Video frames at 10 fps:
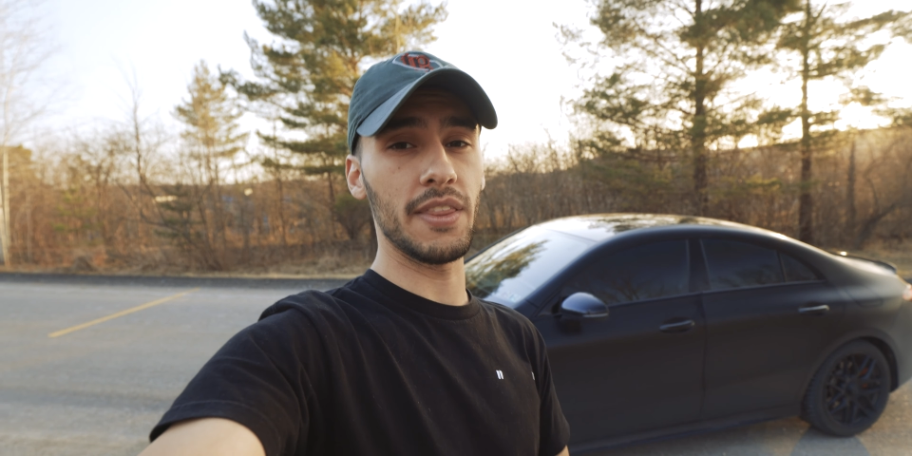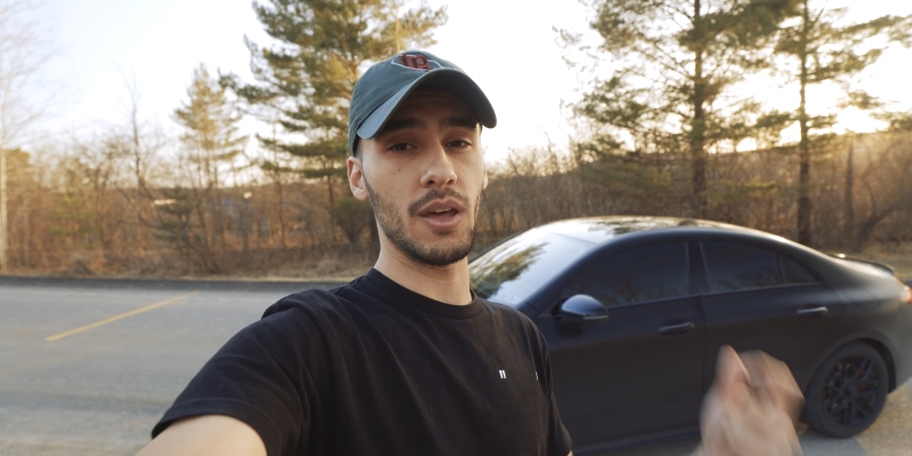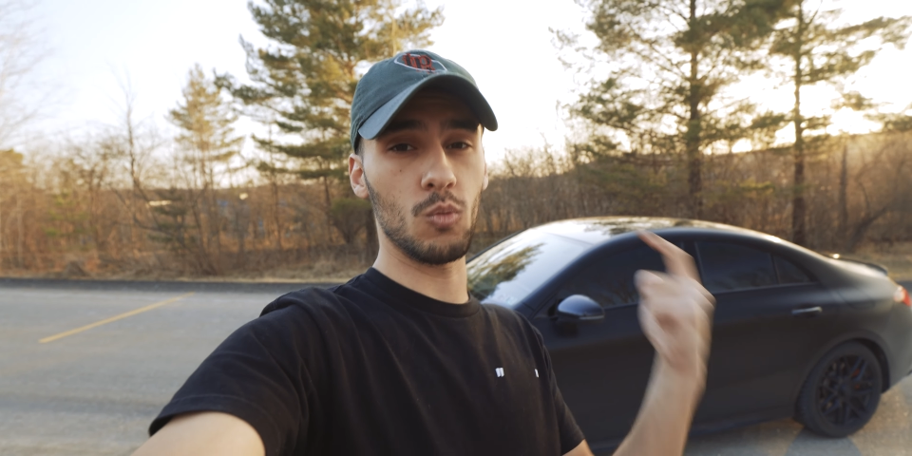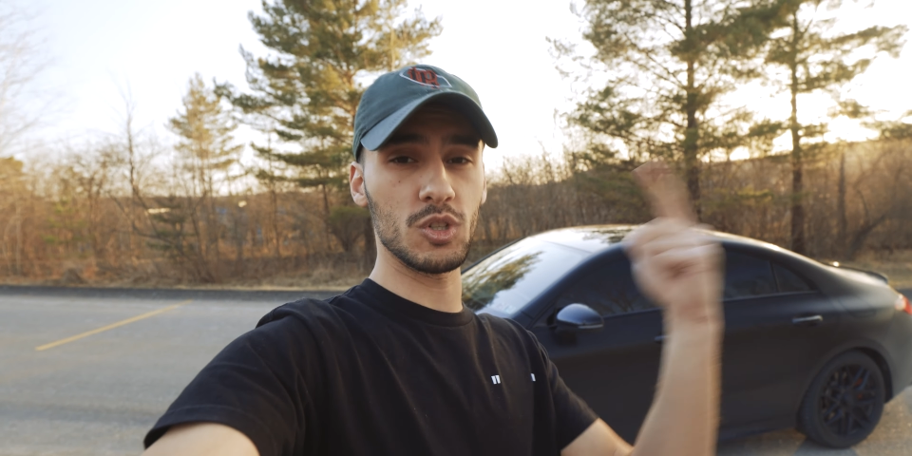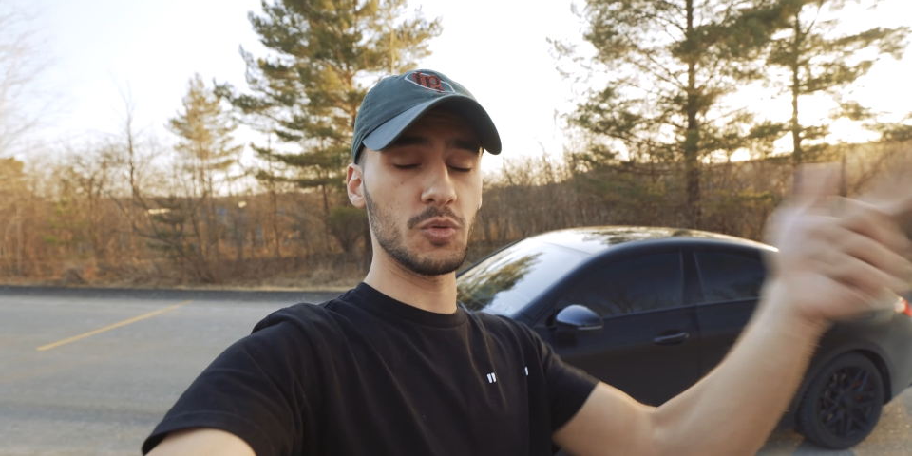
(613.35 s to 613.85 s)
and
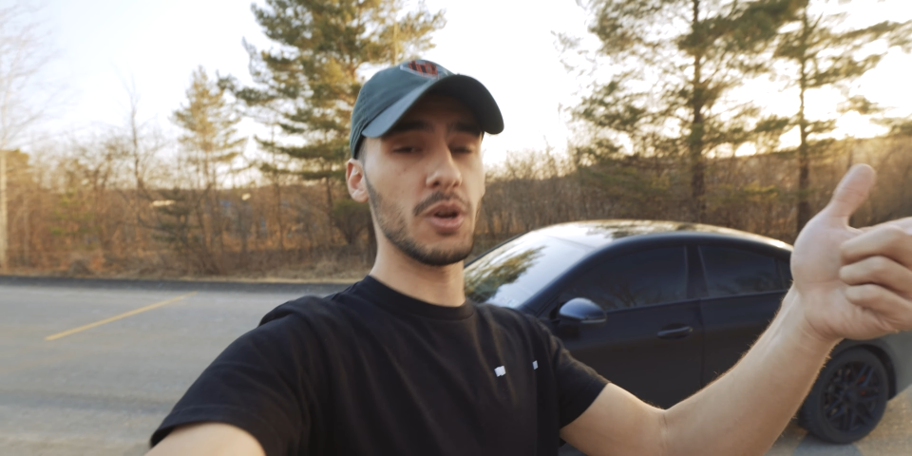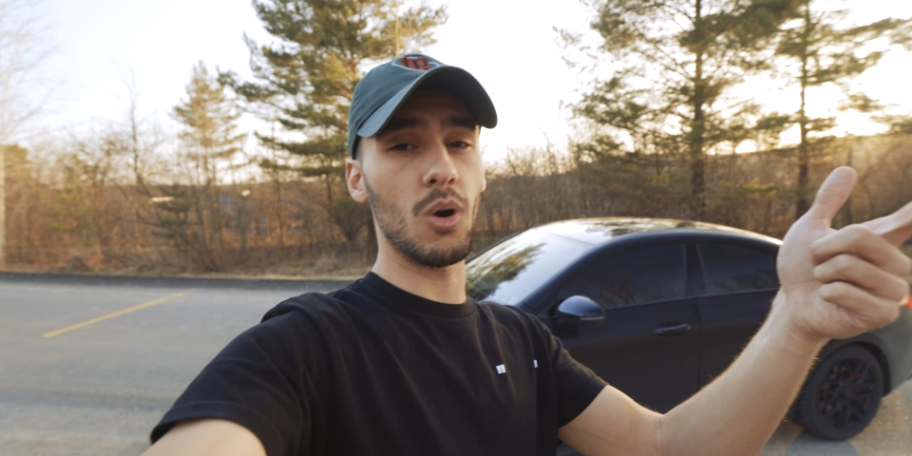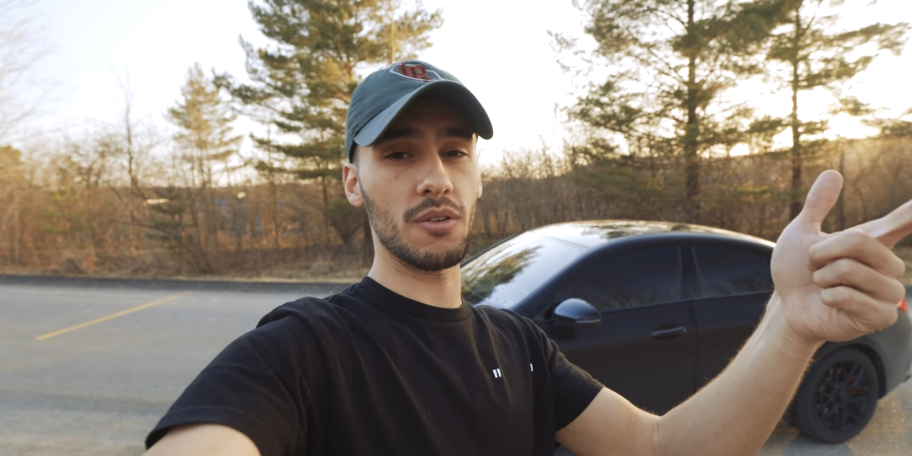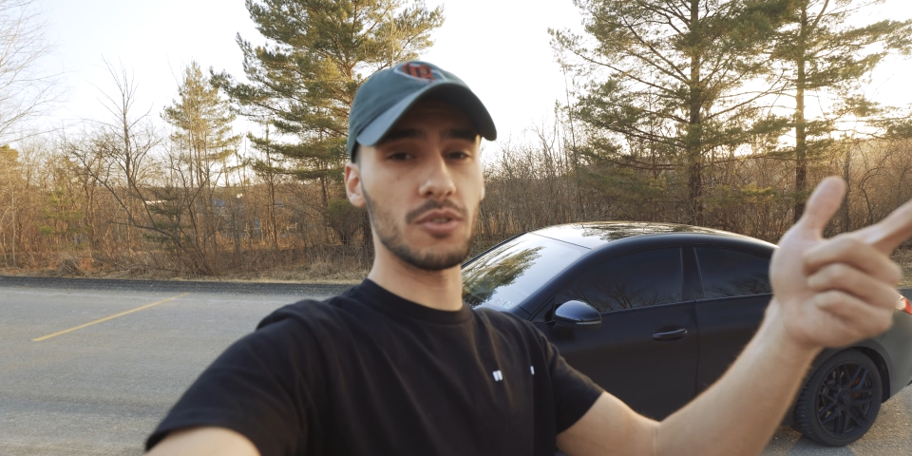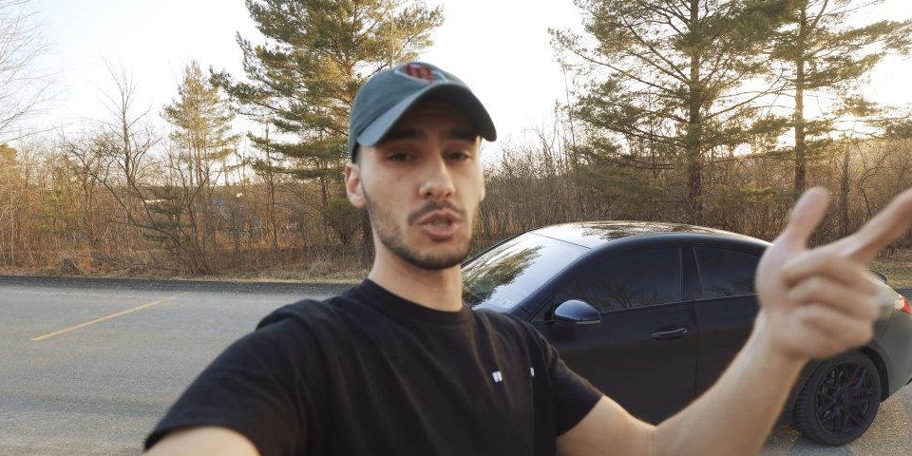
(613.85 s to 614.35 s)
then once we go
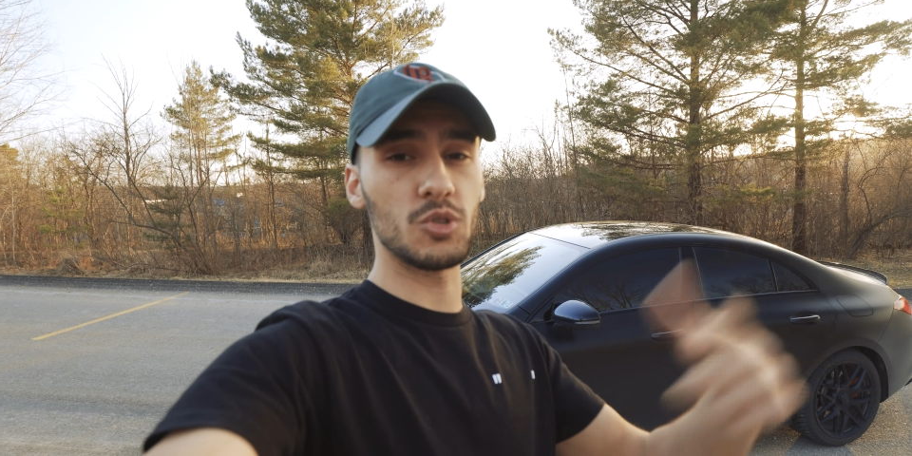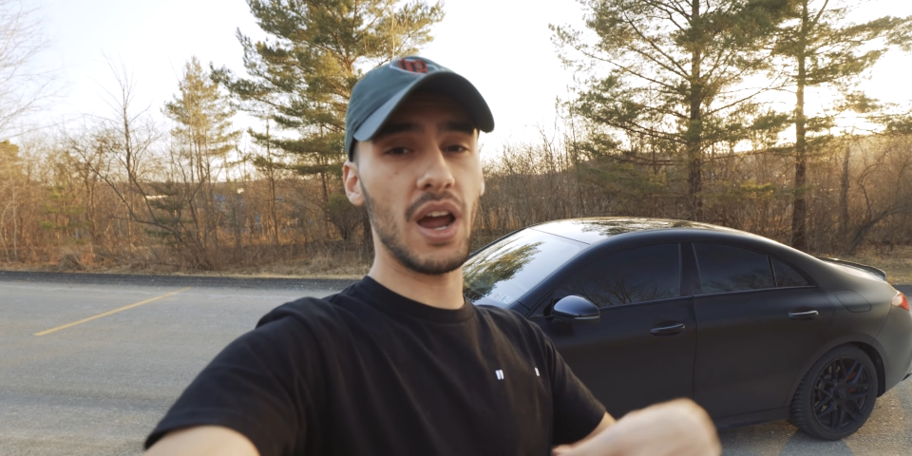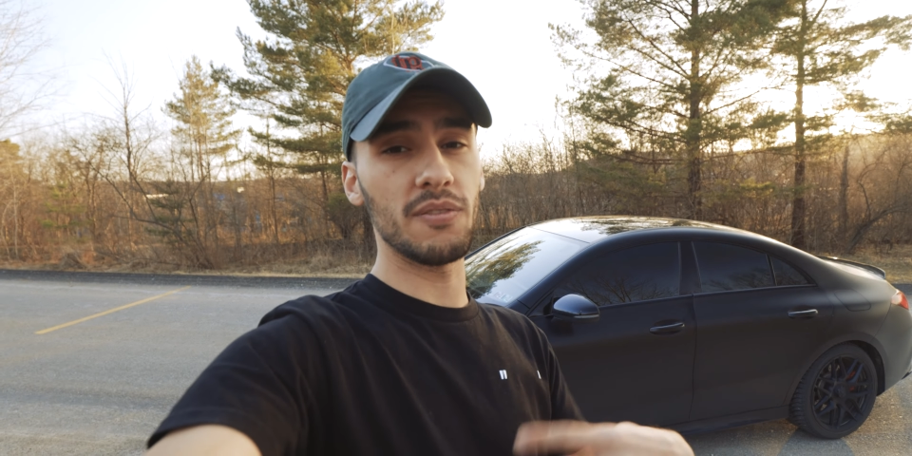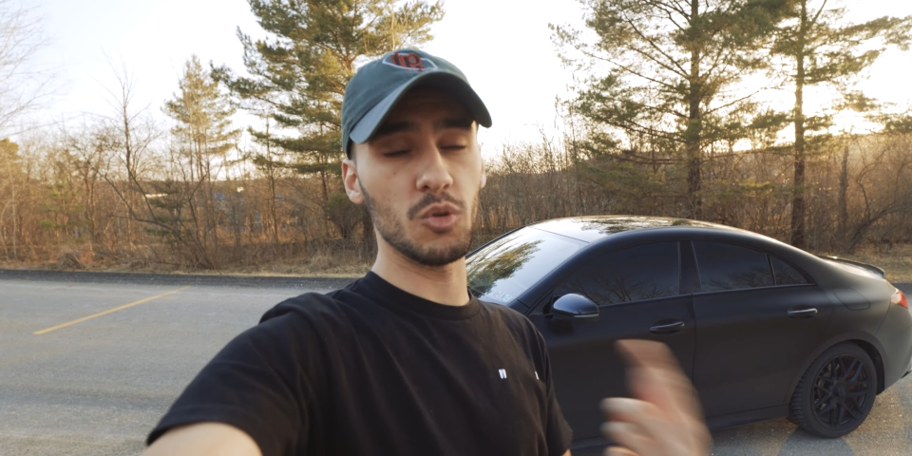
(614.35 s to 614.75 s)
on for a drive,